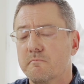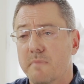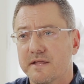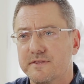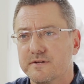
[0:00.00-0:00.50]

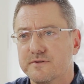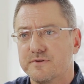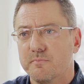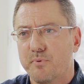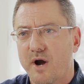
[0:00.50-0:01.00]

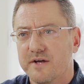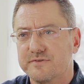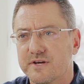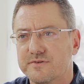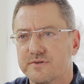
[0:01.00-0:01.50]
methods and
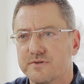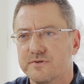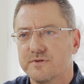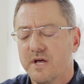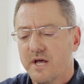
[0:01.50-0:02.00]

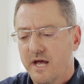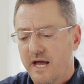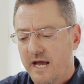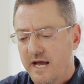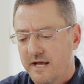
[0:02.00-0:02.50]
processes
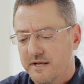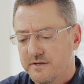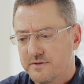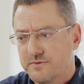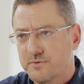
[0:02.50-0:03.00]

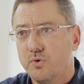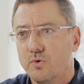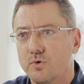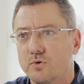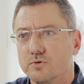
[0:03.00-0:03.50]
and
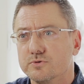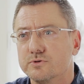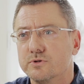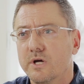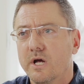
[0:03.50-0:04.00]

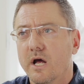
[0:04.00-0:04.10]
tools